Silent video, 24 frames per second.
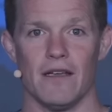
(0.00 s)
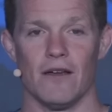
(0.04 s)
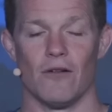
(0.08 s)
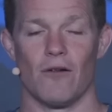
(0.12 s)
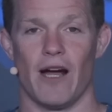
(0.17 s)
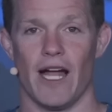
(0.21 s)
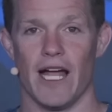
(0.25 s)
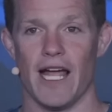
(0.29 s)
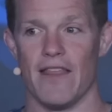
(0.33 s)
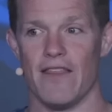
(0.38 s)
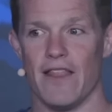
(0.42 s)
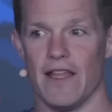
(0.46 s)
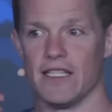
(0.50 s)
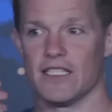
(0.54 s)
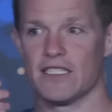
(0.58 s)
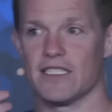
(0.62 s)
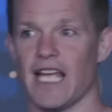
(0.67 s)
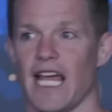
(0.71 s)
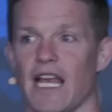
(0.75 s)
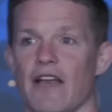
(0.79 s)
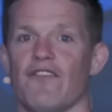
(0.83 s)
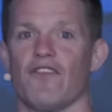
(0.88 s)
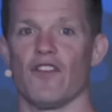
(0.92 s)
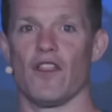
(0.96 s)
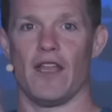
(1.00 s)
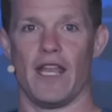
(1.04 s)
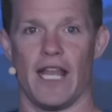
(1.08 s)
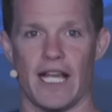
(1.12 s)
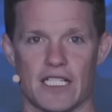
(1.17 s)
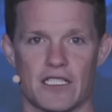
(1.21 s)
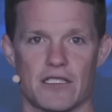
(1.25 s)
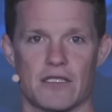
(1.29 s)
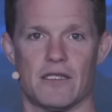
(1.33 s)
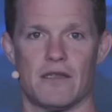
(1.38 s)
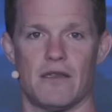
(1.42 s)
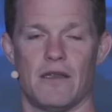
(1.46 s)
right? And then sign up for the
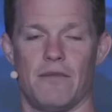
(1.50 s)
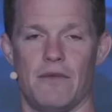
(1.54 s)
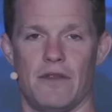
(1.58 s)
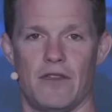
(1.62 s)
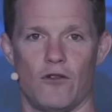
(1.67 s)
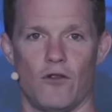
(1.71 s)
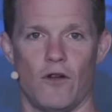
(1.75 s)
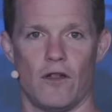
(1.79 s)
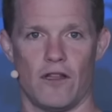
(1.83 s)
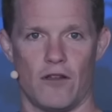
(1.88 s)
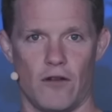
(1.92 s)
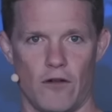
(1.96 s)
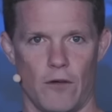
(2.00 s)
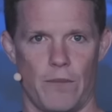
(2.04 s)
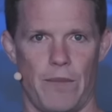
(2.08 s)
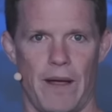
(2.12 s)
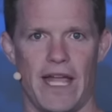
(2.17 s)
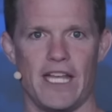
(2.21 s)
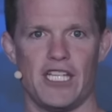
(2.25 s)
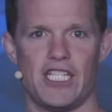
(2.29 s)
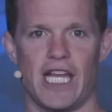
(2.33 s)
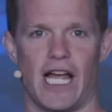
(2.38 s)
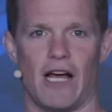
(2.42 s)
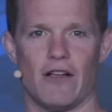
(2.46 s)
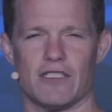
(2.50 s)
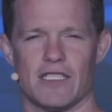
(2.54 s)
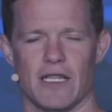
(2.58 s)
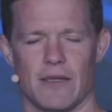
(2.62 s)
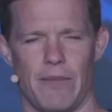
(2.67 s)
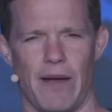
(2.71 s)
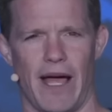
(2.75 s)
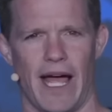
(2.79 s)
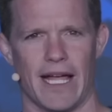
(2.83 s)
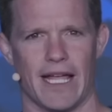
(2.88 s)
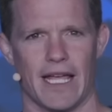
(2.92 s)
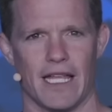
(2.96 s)
next, through a paid challenge at
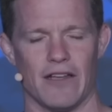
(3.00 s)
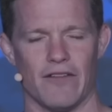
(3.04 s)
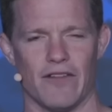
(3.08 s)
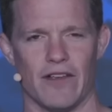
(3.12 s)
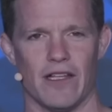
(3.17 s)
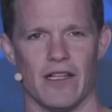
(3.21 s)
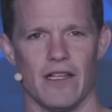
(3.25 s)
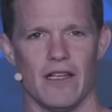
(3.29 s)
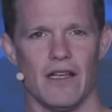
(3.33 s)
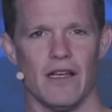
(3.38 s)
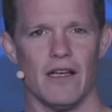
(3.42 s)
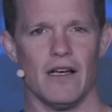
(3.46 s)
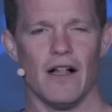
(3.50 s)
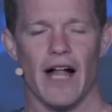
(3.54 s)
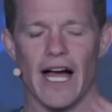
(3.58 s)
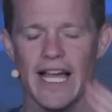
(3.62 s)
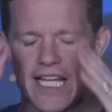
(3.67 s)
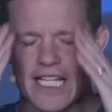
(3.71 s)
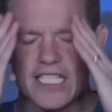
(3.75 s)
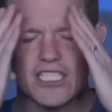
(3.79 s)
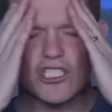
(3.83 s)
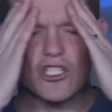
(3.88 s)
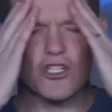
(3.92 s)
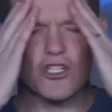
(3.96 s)
the back end of it. Like, it's